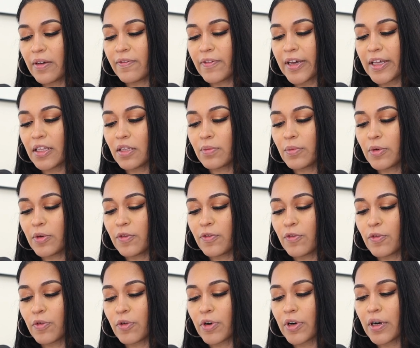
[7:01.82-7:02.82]
available
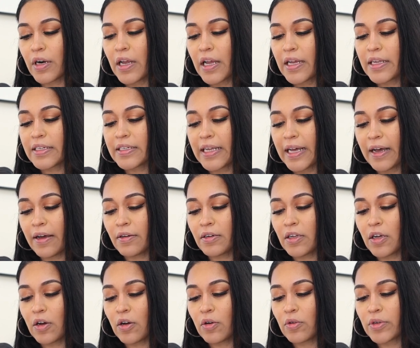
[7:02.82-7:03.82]
for
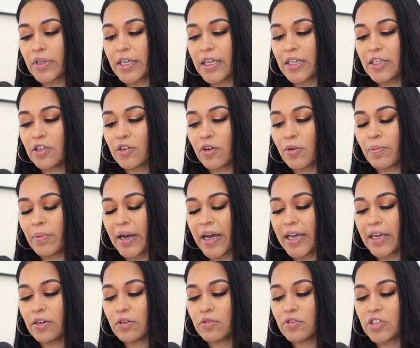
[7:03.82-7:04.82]
download in your
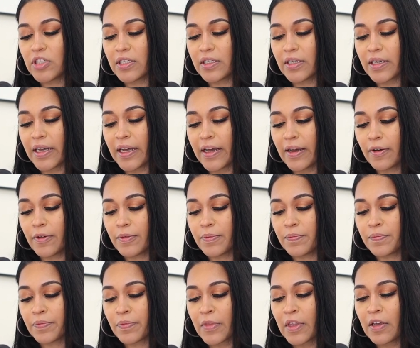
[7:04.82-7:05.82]
MyGucci account.
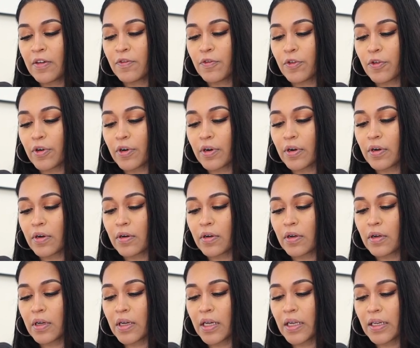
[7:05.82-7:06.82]
For
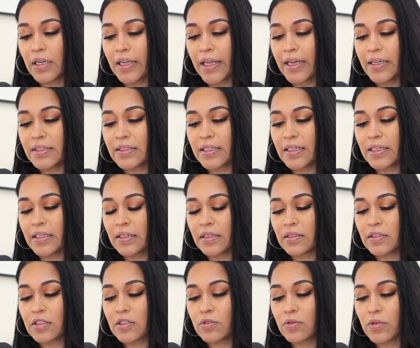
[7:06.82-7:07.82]
collect and
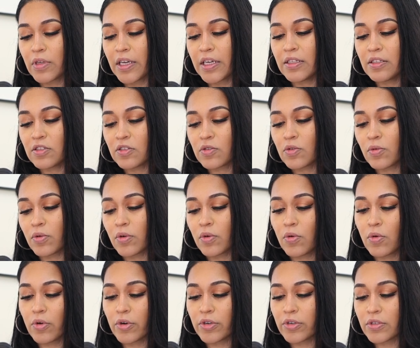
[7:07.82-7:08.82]
in-store
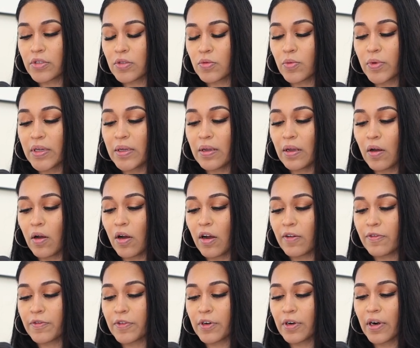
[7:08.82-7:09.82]
orders, we
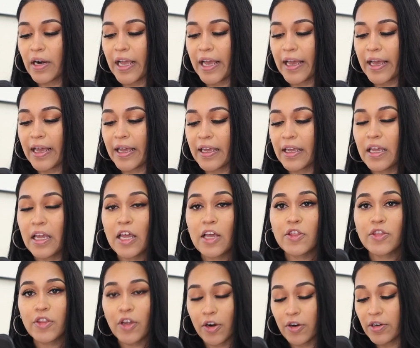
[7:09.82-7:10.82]
offer a
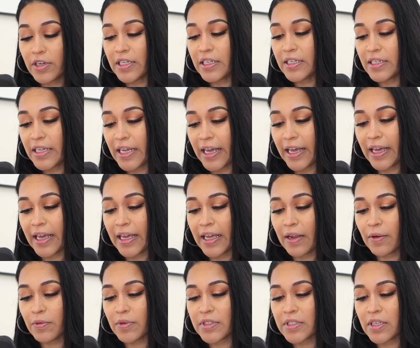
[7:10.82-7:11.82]
thirty
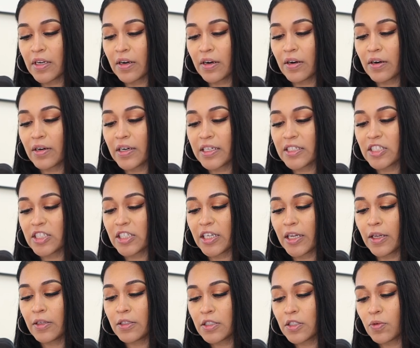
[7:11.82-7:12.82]
day return
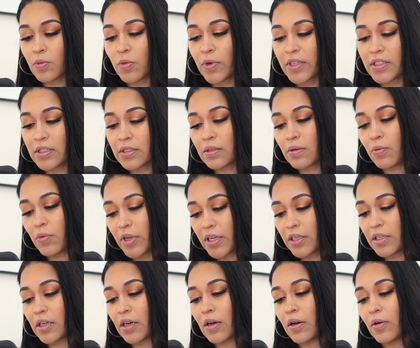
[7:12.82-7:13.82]
exchange win
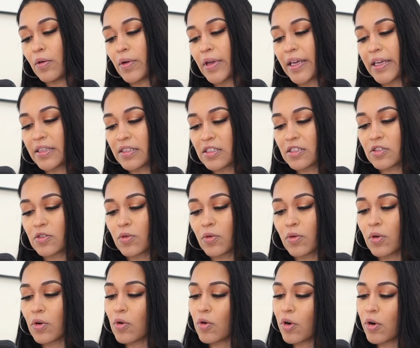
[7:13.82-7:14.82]
window in
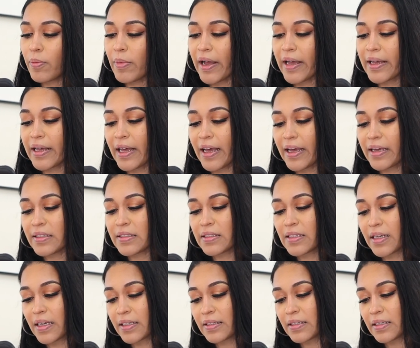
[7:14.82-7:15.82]
store or by
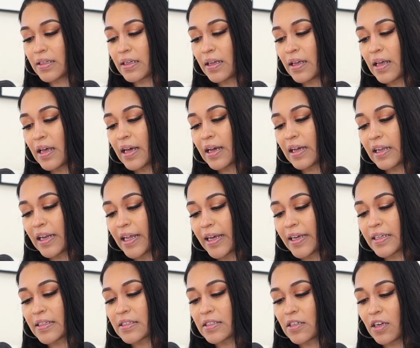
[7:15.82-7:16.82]
contacting
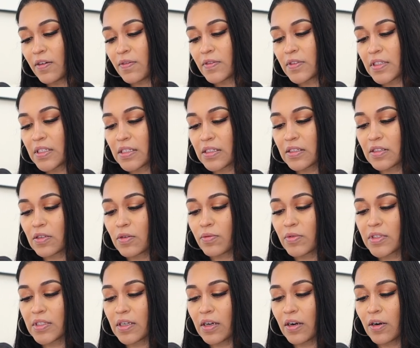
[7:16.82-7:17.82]
client services. The
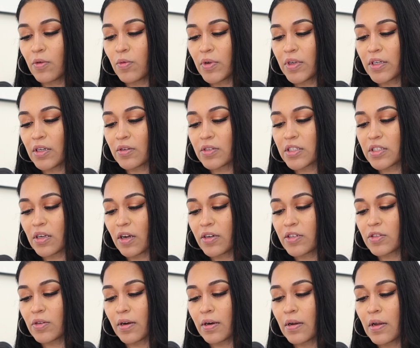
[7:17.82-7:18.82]
return window starts